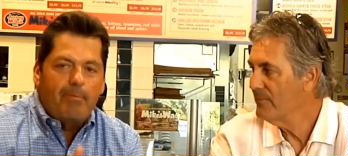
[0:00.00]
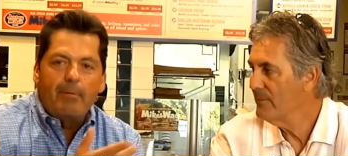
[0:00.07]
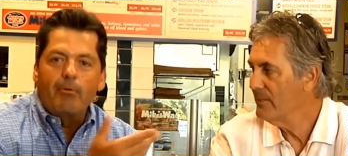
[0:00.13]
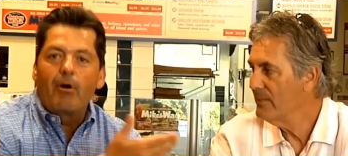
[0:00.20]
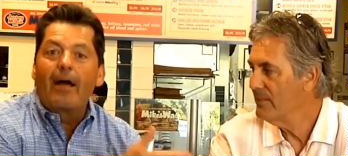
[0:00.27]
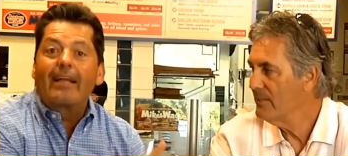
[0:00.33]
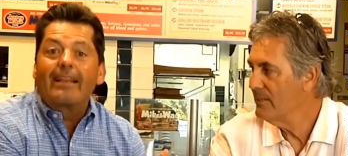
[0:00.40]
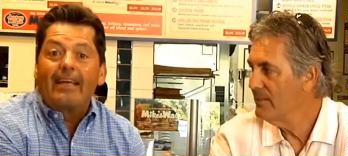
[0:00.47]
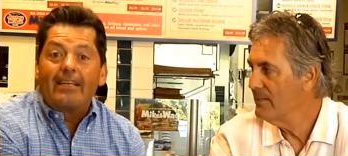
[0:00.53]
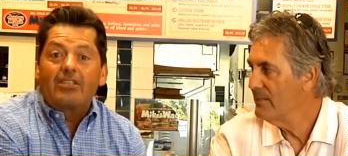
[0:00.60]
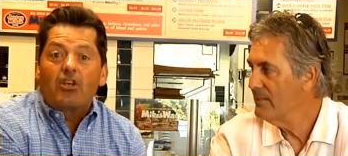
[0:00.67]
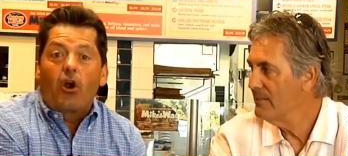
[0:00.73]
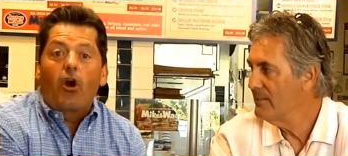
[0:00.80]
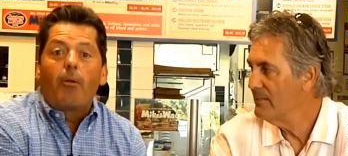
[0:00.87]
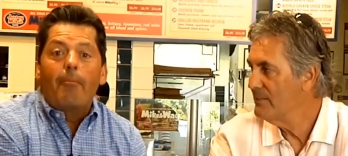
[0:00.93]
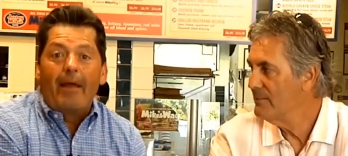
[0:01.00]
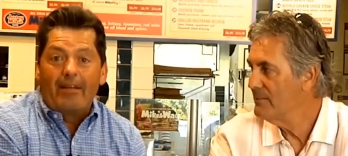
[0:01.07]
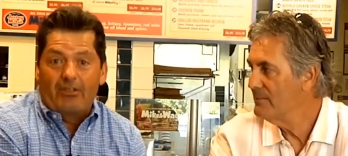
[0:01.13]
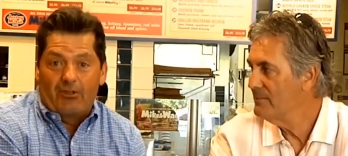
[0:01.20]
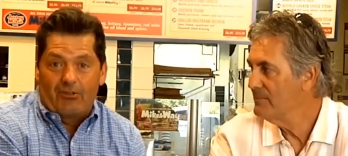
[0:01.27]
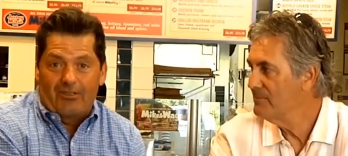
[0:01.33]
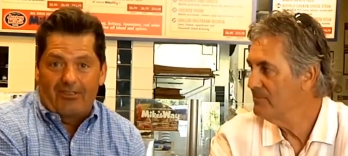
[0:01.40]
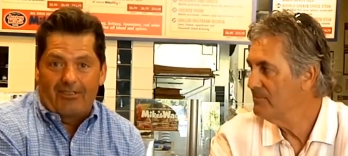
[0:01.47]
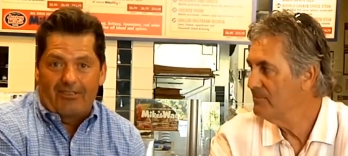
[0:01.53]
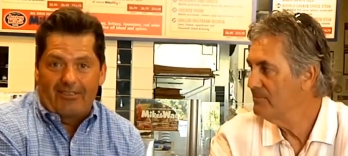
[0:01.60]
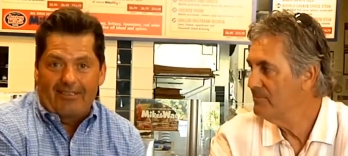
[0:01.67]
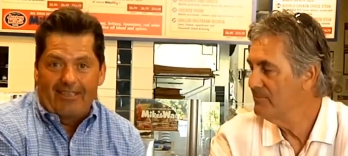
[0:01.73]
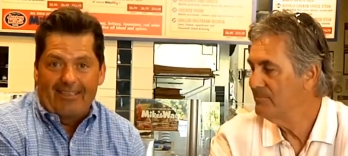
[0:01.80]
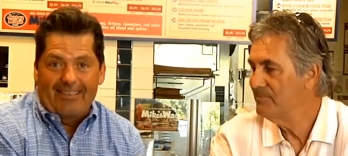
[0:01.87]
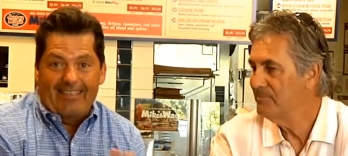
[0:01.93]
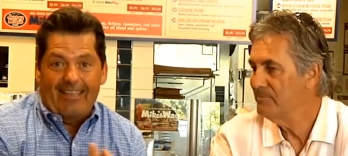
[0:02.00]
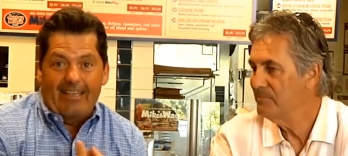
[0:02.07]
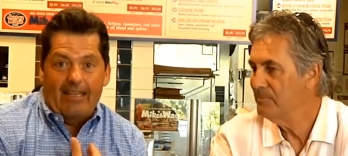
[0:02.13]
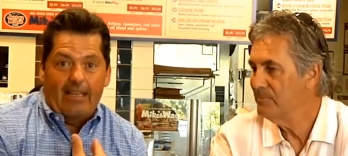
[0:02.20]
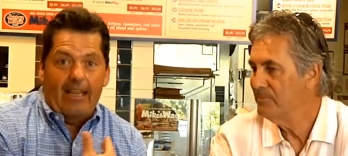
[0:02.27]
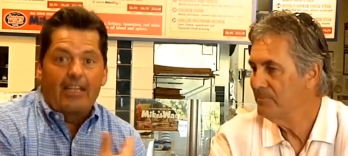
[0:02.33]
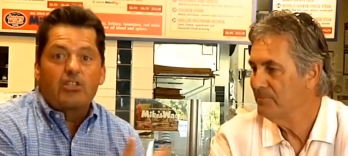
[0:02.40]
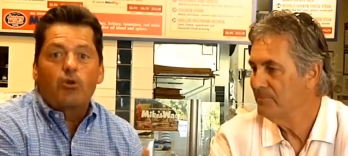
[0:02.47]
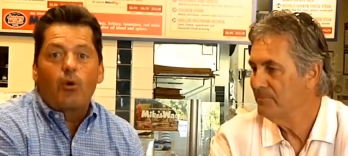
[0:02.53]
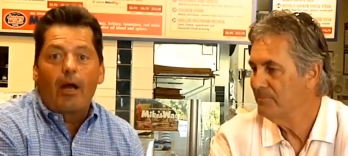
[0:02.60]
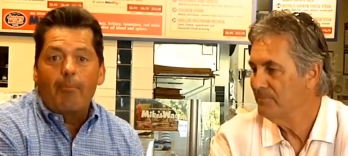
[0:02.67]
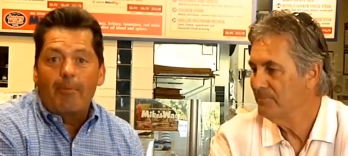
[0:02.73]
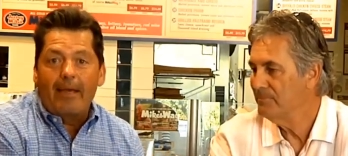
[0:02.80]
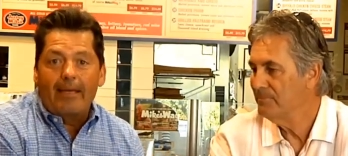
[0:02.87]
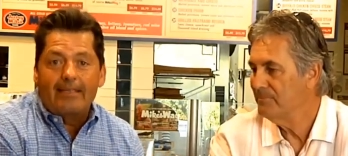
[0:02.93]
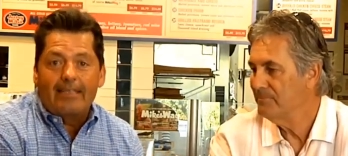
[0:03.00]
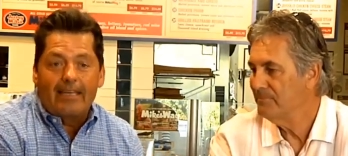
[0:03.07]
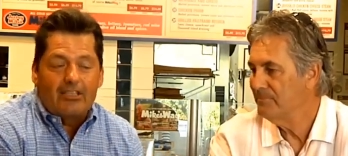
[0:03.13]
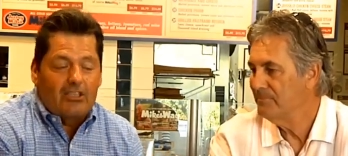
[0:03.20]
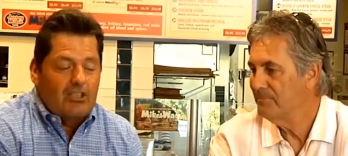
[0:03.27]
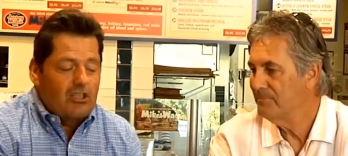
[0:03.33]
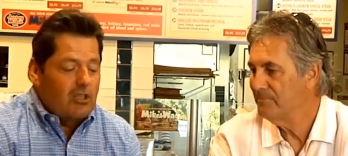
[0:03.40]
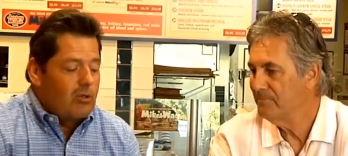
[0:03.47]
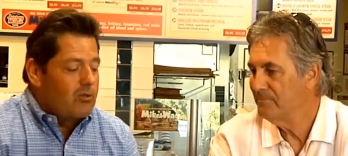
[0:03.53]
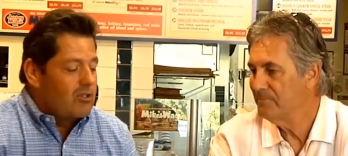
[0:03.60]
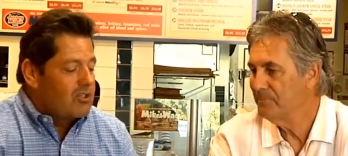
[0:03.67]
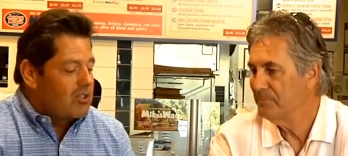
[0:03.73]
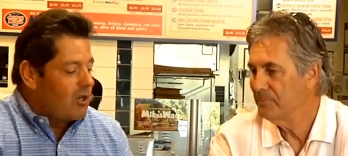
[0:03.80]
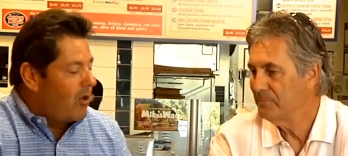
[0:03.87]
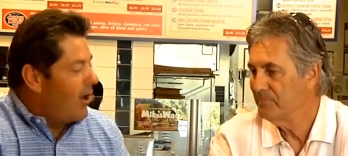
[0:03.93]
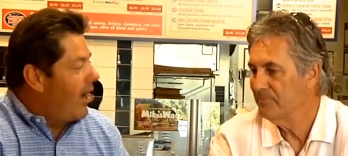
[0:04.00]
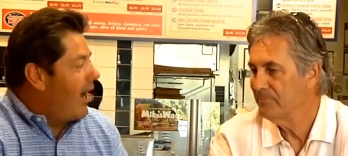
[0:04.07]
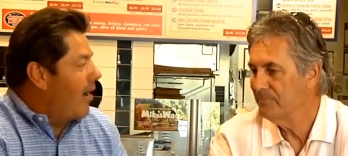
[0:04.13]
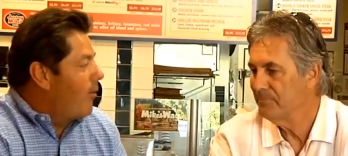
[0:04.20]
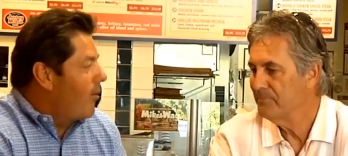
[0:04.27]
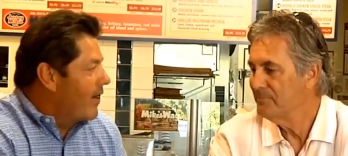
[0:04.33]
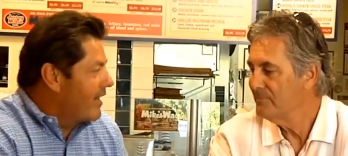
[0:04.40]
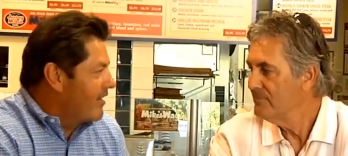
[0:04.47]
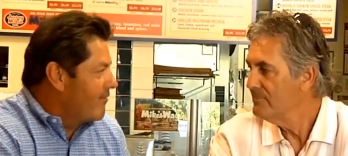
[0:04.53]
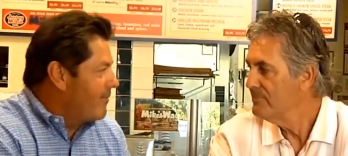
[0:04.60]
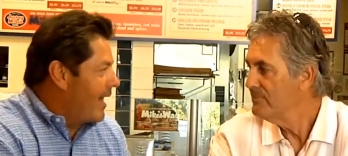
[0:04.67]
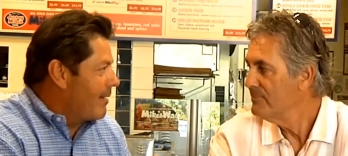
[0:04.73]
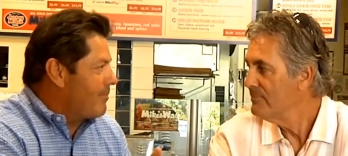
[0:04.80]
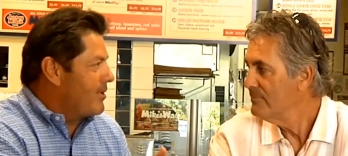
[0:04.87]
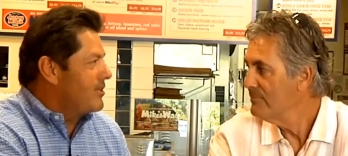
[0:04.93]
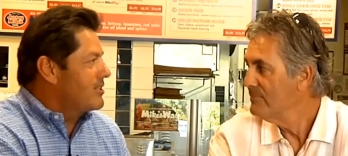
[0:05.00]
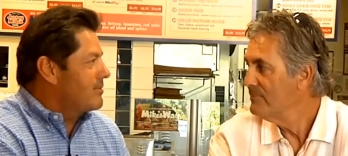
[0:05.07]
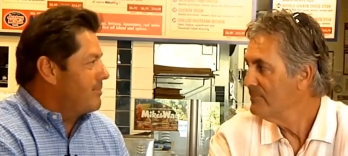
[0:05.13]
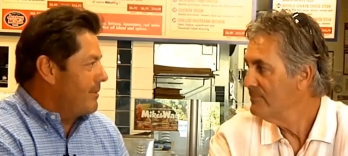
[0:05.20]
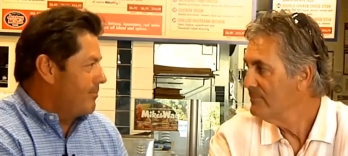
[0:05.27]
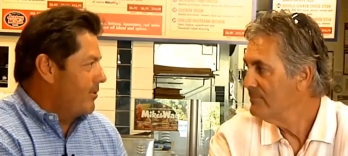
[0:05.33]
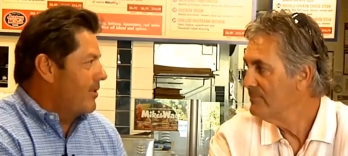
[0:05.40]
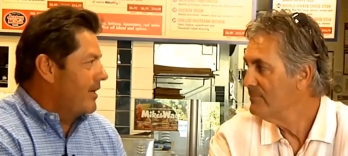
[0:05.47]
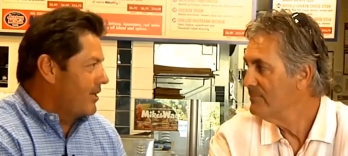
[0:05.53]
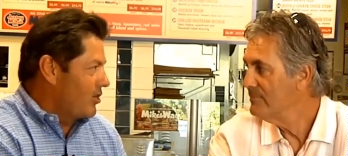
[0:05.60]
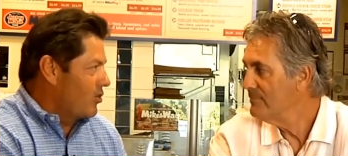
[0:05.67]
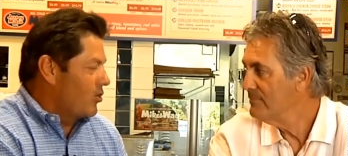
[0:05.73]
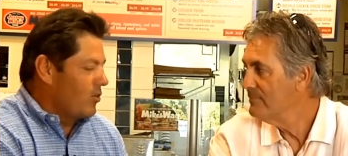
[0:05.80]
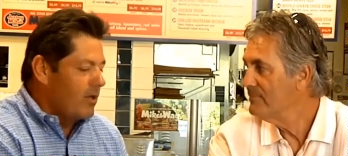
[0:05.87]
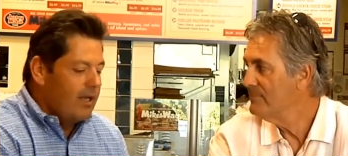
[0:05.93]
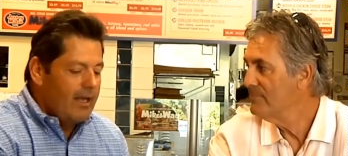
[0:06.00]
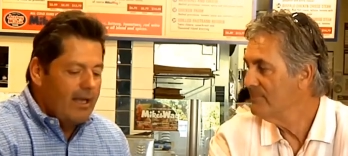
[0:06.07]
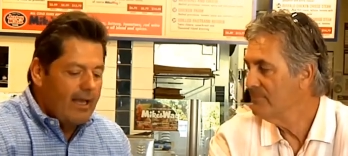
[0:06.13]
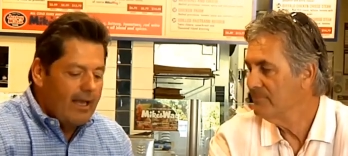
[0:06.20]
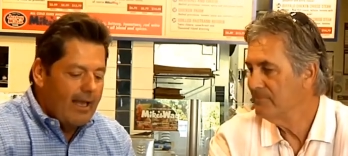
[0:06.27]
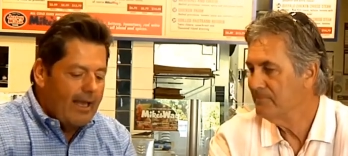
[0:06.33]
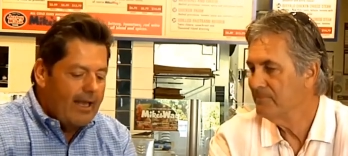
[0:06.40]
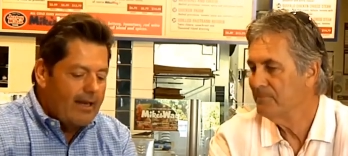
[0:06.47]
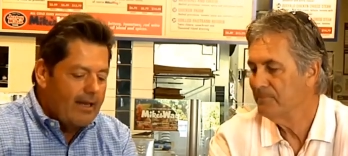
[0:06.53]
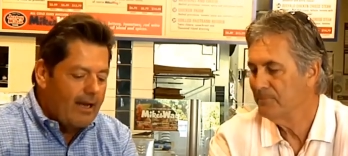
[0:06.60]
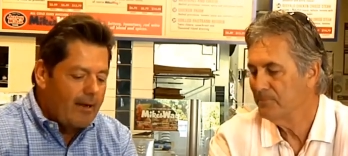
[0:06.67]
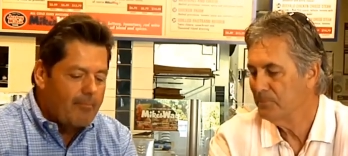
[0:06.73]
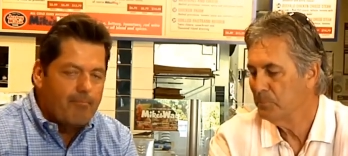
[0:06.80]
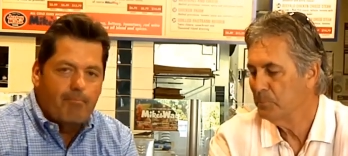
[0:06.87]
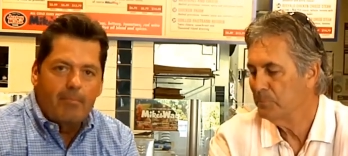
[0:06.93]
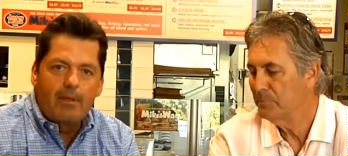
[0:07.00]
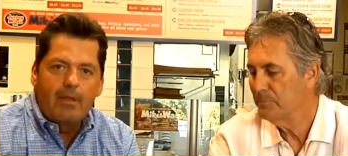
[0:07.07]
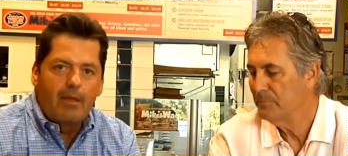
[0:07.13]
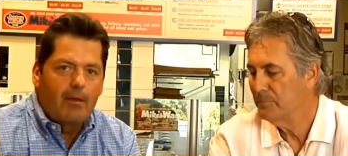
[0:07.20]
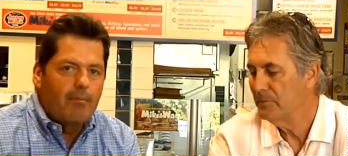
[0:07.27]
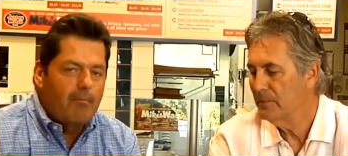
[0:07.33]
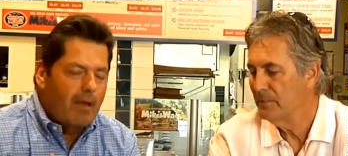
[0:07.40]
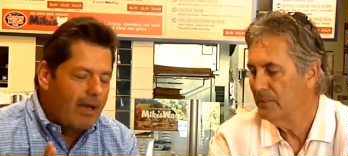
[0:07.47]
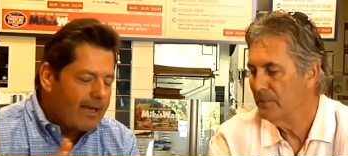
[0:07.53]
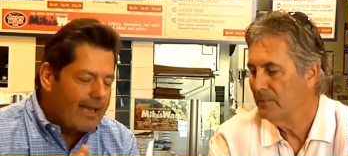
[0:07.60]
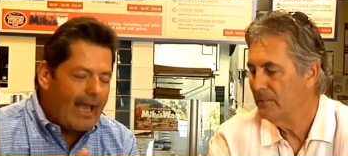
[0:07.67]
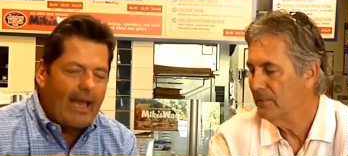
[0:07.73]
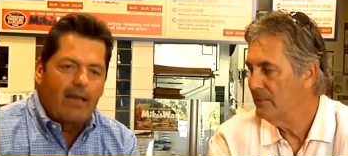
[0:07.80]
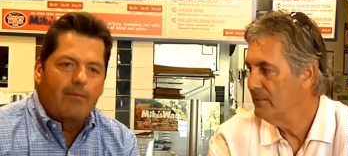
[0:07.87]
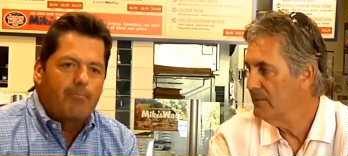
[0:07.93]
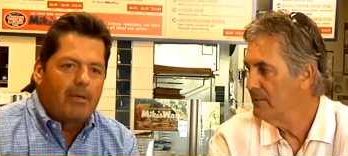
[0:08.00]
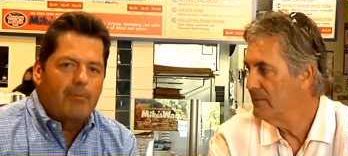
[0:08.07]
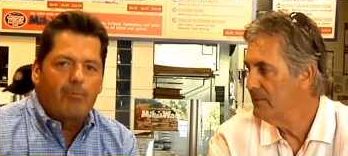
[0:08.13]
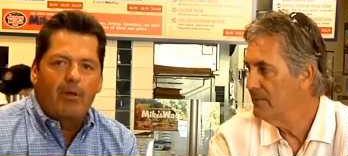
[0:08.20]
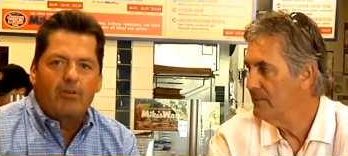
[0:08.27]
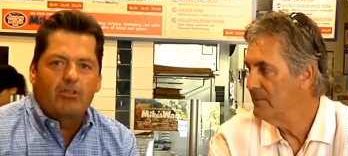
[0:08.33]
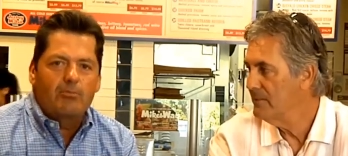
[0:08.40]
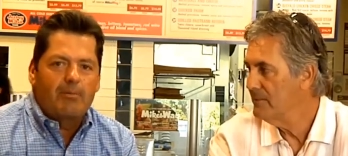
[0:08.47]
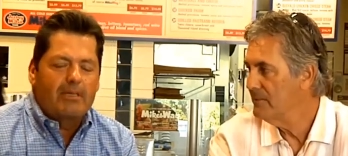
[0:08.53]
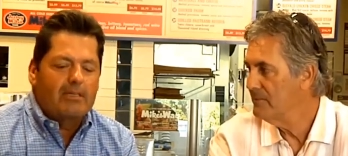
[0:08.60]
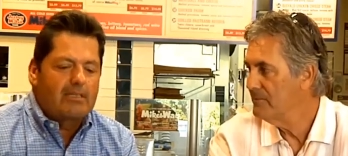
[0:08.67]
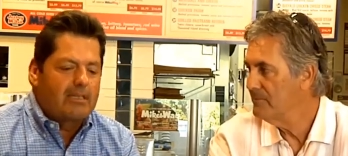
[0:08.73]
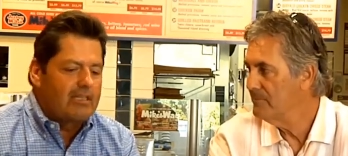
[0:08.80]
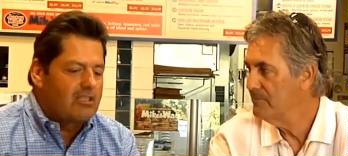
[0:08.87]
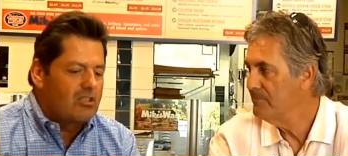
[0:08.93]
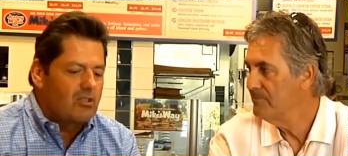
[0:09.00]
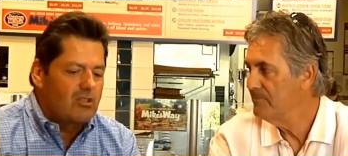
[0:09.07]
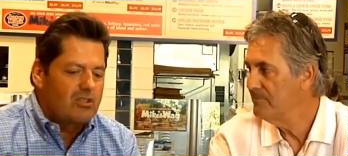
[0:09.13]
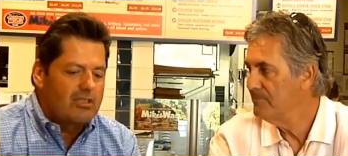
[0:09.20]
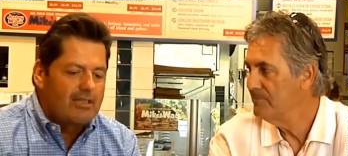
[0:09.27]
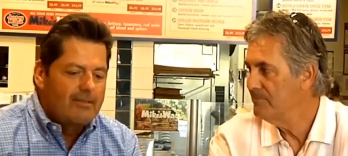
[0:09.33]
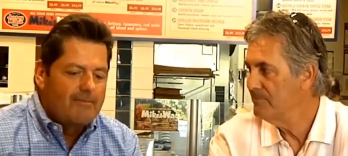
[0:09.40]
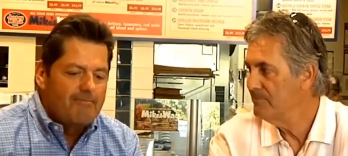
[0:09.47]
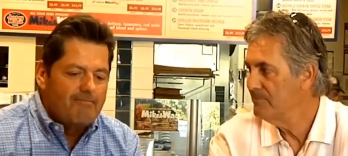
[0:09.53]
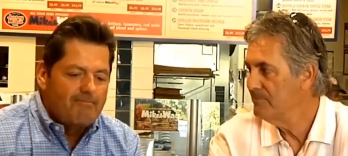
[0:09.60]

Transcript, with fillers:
Speaker 1: people like this are our mentors, and that's who I pay attention to, and so I want to give back because of people like you. And again, Big Brothers Big Sisters,